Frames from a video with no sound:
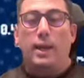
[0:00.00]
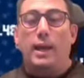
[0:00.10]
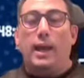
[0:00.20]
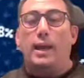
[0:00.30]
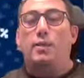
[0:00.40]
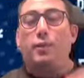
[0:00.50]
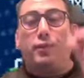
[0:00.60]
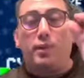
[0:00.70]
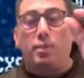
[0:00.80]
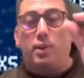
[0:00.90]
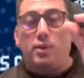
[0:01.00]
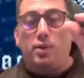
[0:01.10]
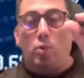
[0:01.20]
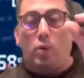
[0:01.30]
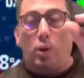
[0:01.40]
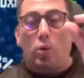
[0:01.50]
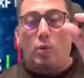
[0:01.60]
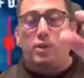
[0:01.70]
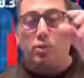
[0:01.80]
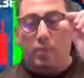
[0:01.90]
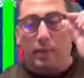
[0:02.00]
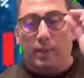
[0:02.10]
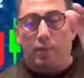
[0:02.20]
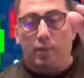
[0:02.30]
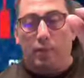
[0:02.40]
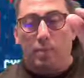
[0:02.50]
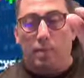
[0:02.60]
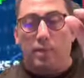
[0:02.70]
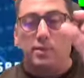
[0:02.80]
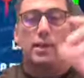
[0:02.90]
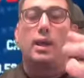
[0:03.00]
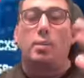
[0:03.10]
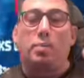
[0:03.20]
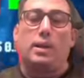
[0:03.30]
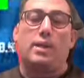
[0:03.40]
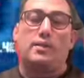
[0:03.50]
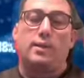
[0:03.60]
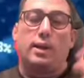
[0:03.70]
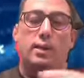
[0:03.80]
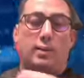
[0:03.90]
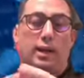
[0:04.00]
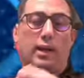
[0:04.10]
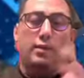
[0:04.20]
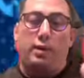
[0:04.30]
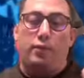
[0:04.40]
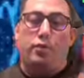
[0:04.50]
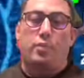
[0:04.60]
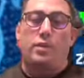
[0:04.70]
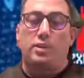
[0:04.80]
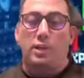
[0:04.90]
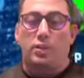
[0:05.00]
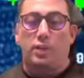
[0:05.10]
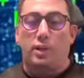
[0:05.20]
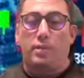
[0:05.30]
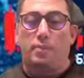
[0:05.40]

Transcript: And 15 minutes, always we play the 15 minutes plus the other information I share.